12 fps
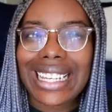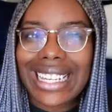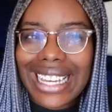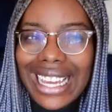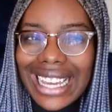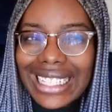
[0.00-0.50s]

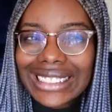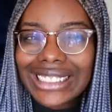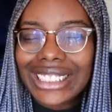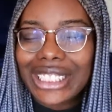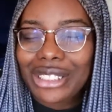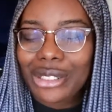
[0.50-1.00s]
get
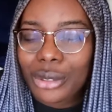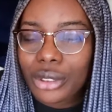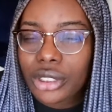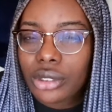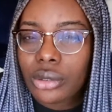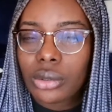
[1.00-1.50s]
to know
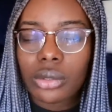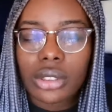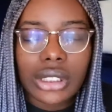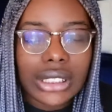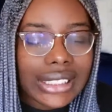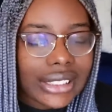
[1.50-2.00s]
you,
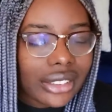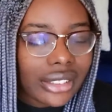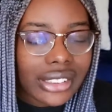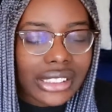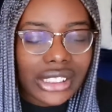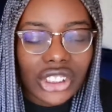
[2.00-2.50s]

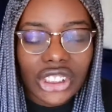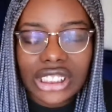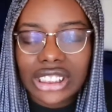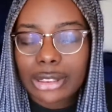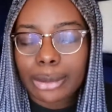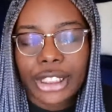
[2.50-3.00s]
literally just
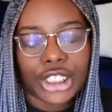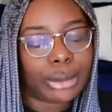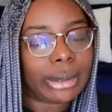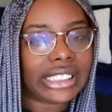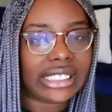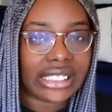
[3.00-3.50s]
to spread your
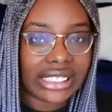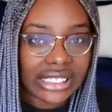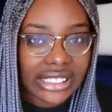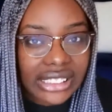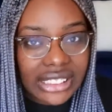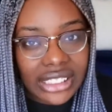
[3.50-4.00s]

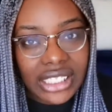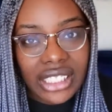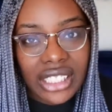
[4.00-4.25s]
business.